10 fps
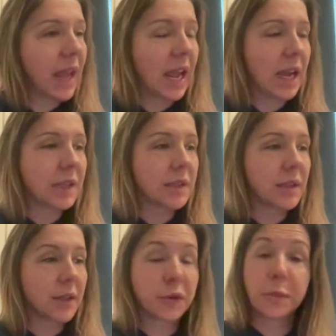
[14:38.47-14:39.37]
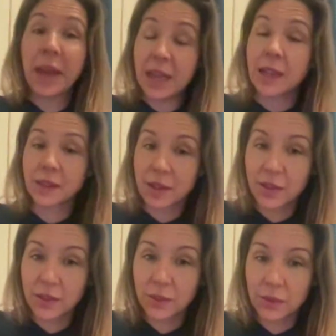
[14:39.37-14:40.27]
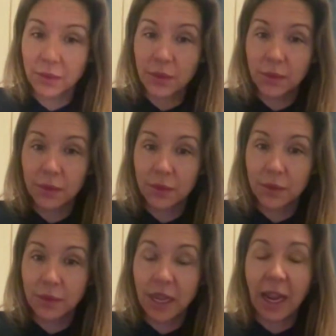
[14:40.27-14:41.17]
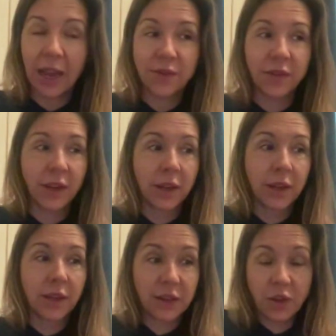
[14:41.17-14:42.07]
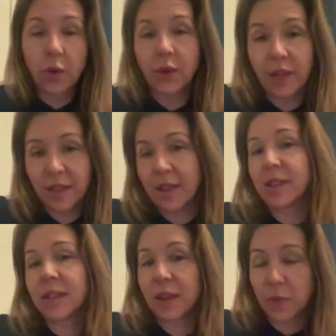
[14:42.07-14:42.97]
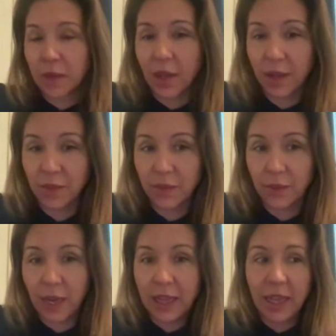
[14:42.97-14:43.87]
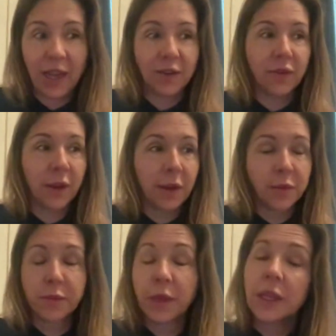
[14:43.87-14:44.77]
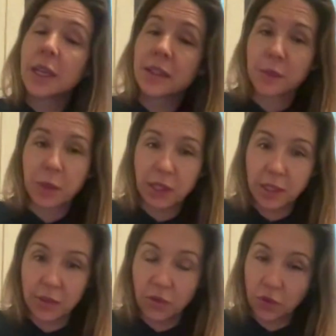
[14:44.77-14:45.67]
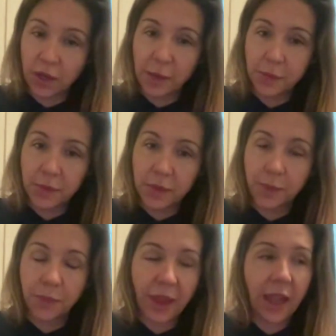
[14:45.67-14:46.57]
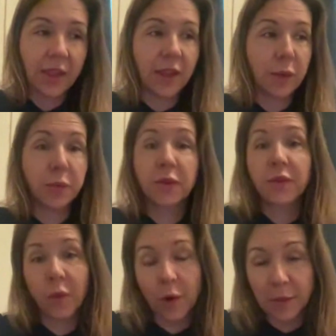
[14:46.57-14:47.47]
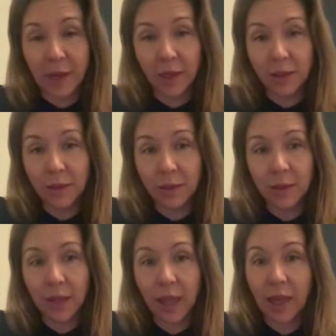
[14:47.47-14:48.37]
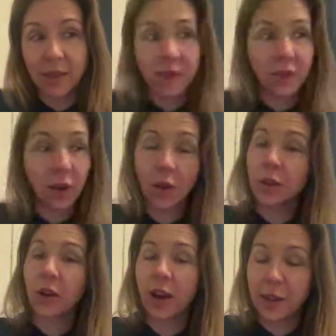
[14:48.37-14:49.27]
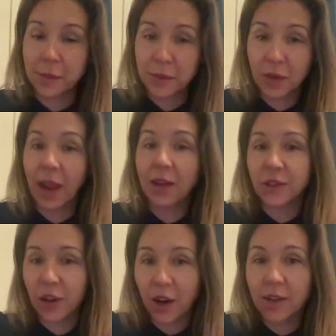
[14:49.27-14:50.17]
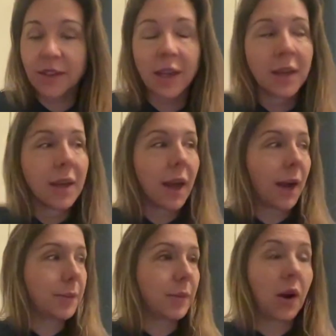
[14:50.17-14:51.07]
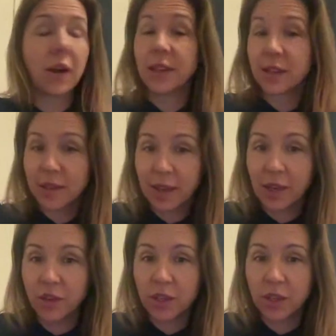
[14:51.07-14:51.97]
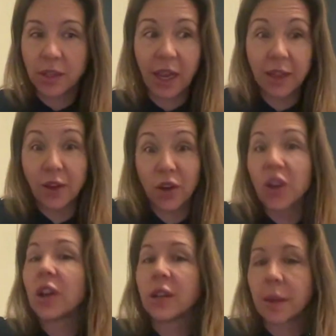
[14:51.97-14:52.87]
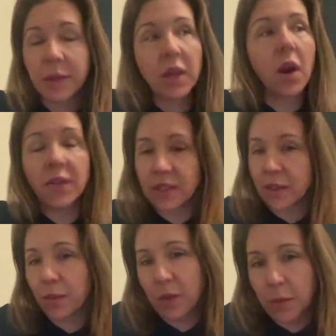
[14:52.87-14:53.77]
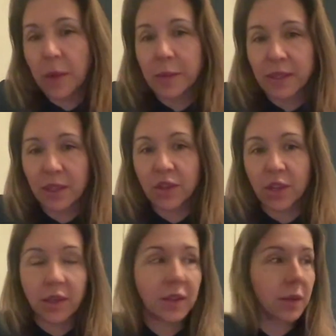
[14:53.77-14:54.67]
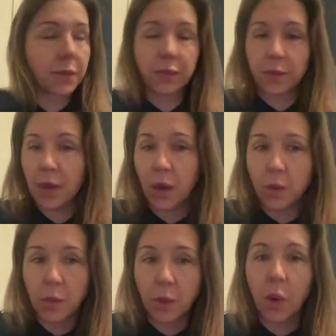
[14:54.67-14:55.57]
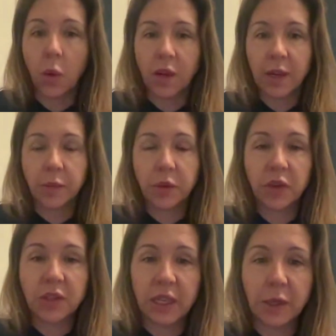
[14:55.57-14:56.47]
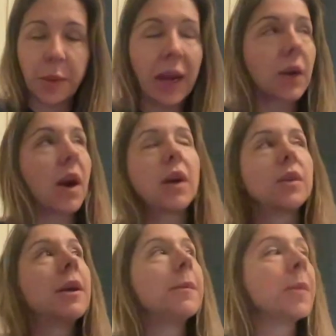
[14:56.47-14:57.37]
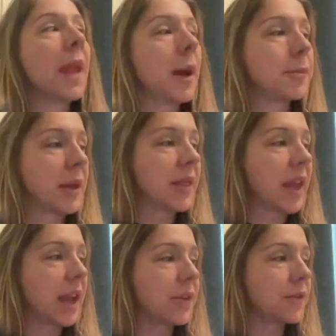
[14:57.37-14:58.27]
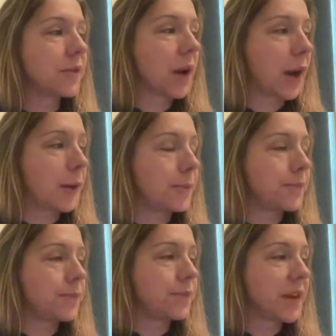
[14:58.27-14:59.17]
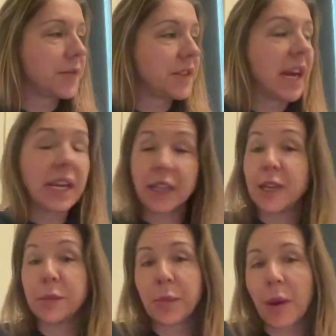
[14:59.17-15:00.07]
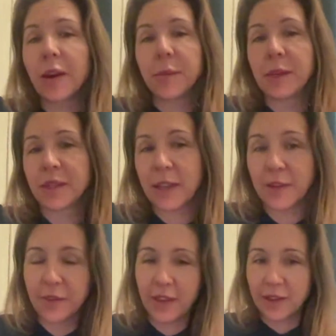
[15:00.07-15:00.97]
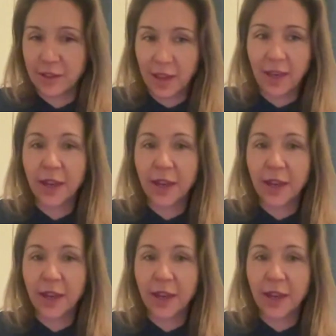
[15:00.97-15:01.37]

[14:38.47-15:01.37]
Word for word: and there's bands that don't exist in real life, and they have millions and millions of streams, and they're performing as holograms or avatars on these stages, and they're good. I mean, they're obviously the real musicians. They're, you know, recording and producing in the background, but they've taken the embodiment of this like